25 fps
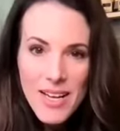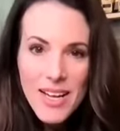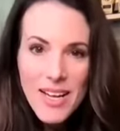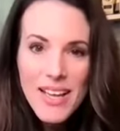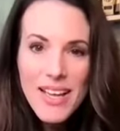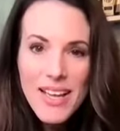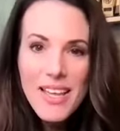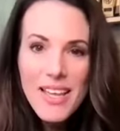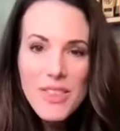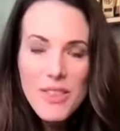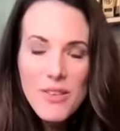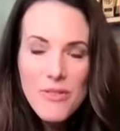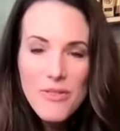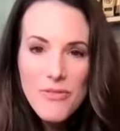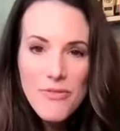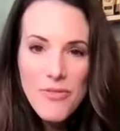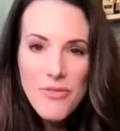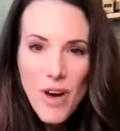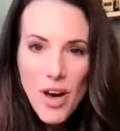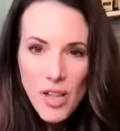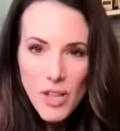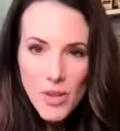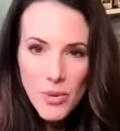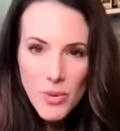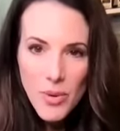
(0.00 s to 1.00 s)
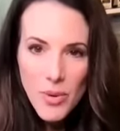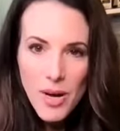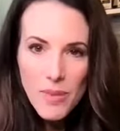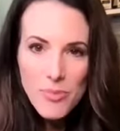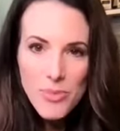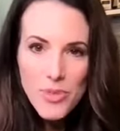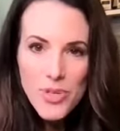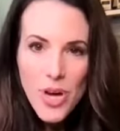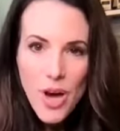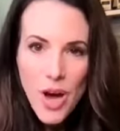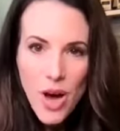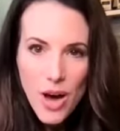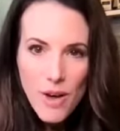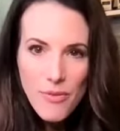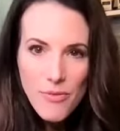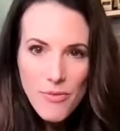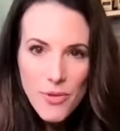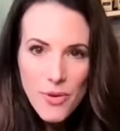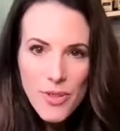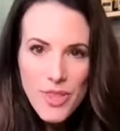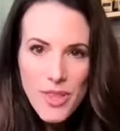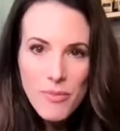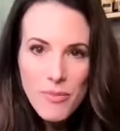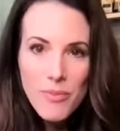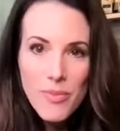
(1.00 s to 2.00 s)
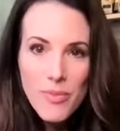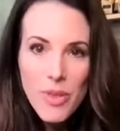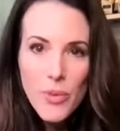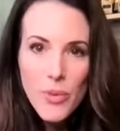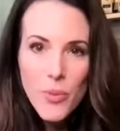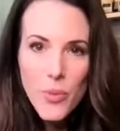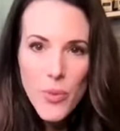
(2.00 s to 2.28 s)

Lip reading: in the follow-up to offer them the